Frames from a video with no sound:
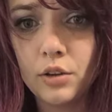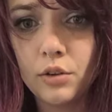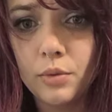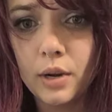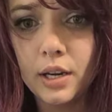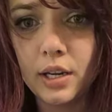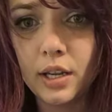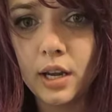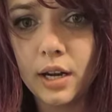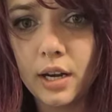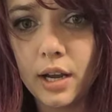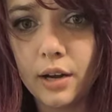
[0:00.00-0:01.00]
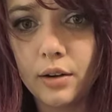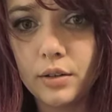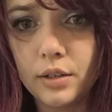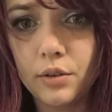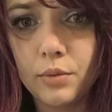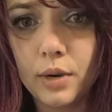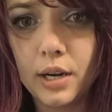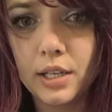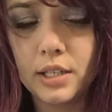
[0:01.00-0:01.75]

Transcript: You're ready to cut it out. You're ready